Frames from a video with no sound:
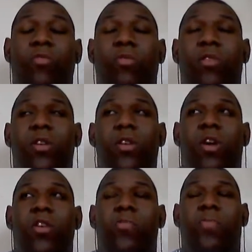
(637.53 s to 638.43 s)

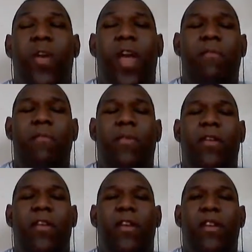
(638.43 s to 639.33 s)
You put
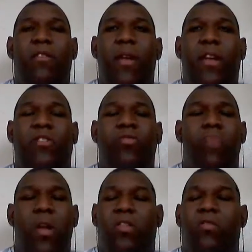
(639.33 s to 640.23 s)
everybody risk. You
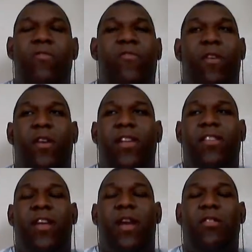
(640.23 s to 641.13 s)
went too far
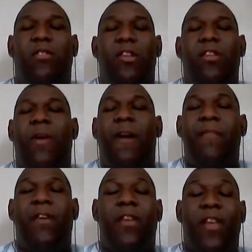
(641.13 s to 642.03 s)
this time, so he's
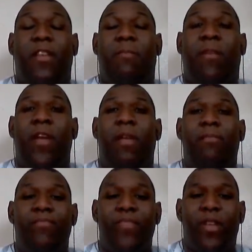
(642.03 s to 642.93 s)
probably going to get the
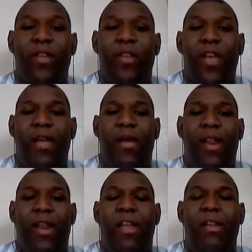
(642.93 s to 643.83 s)
blame. Hey,
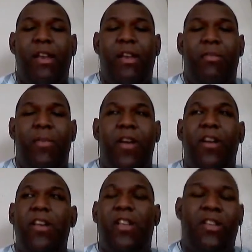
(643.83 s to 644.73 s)
and to be
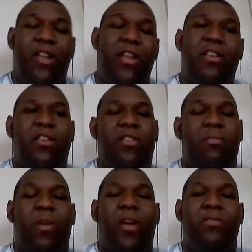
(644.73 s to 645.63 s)
honest, it doesn't
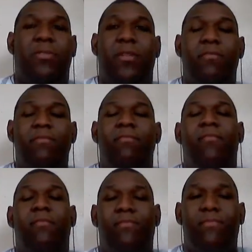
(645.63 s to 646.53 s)
surprise me.
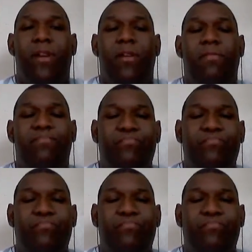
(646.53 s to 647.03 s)
You know?